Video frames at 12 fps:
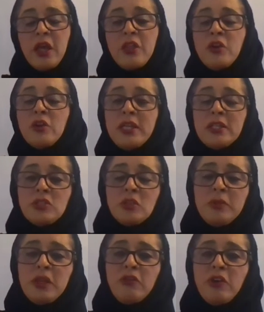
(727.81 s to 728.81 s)
There needs to
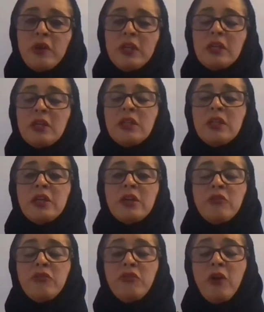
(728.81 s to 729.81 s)
be a very
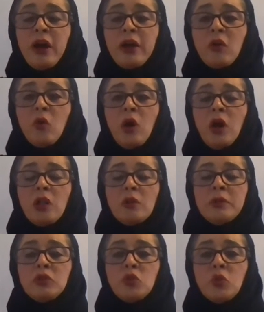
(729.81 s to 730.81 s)
clear firewall
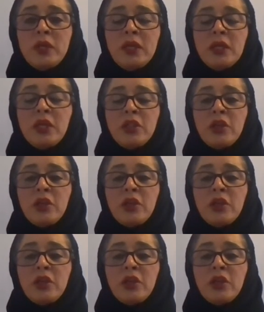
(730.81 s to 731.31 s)
between